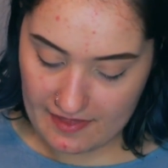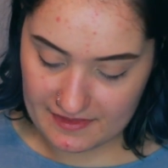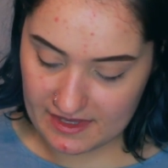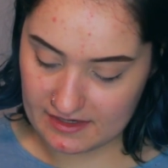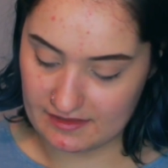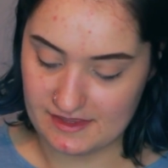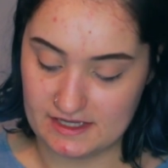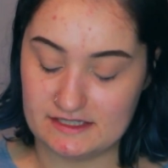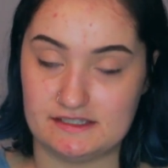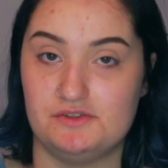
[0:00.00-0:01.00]
And then
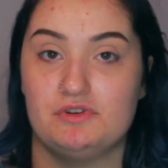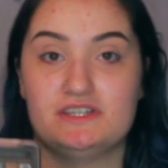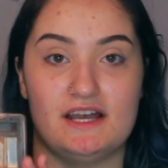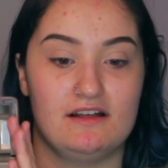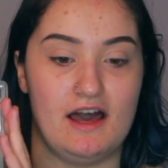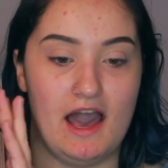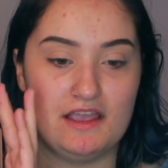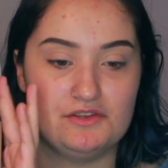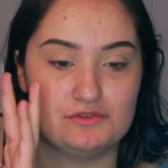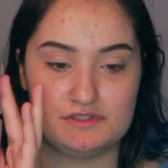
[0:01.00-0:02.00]
this, you can tell
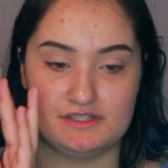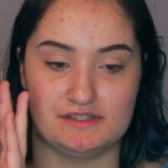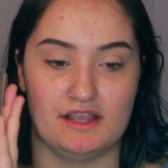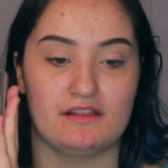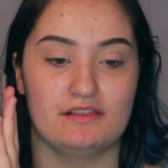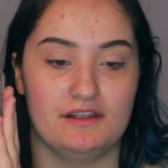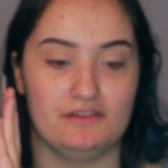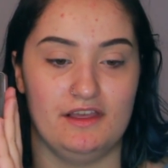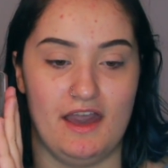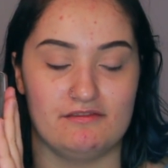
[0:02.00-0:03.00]
I use this like
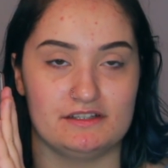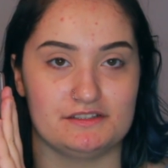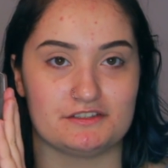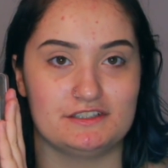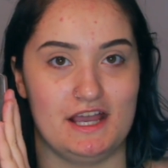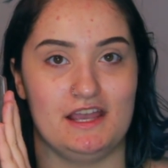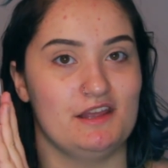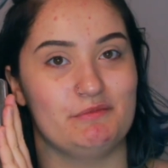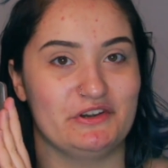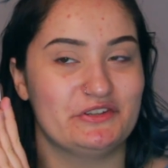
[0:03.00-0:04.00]
literally every single day
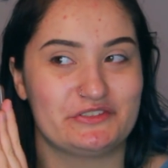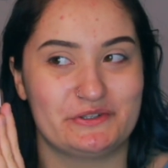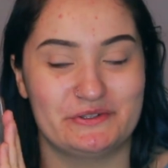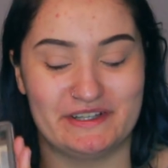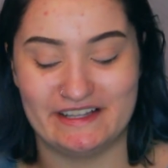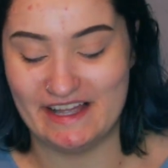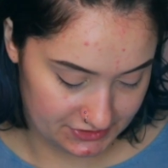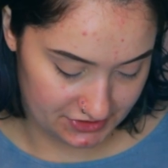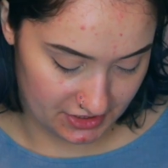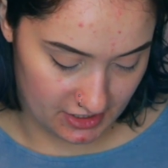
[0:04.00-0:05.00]
in middle school.
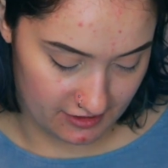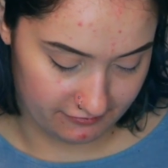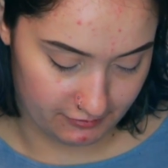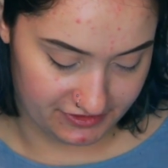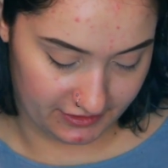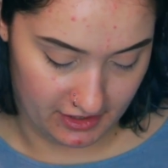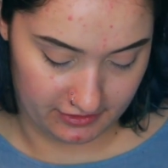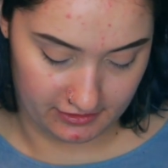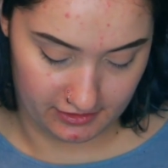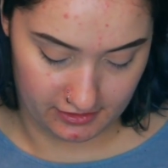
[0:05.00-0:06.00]
Let's start off with the
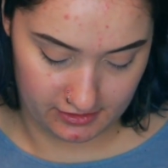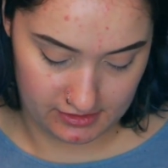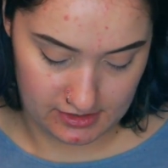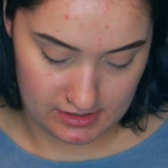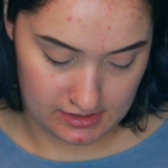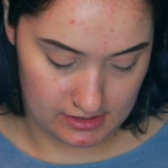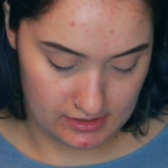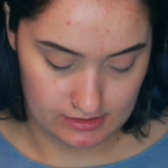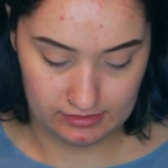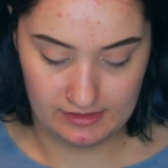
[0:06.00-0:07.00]
color
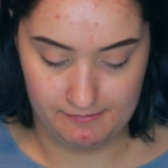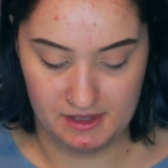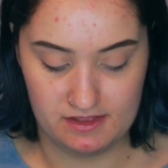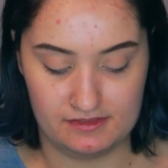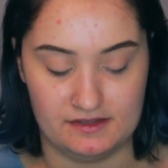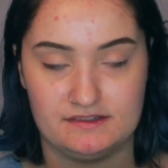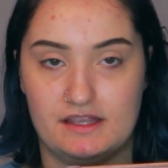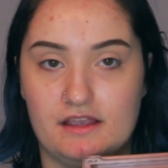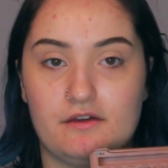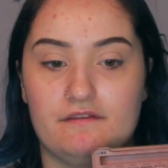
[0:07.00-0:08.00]
limit
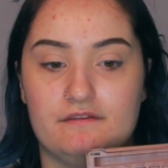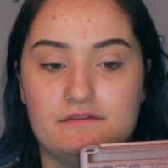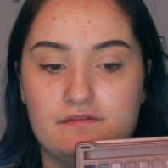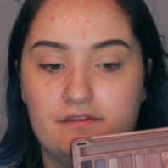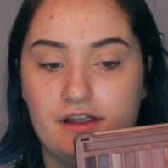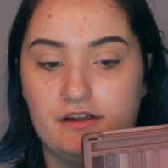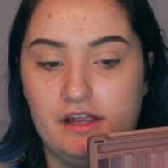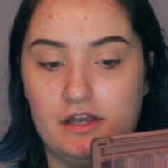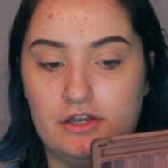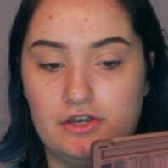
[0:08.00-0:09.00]
this like
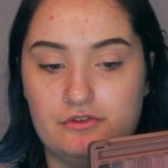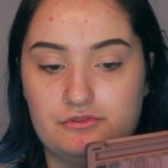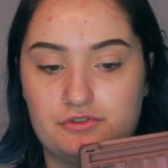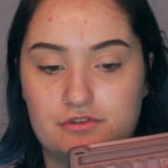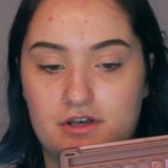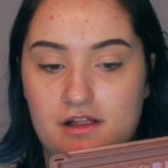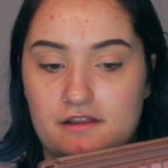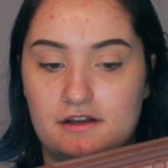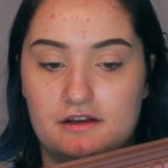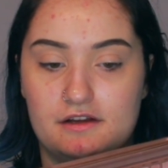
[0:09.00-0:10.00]
very neutral
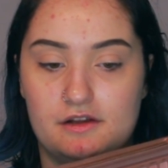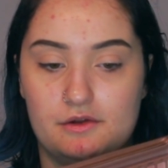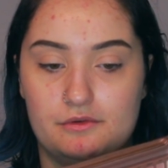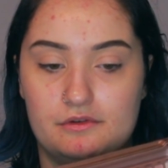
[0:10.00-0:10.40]
color.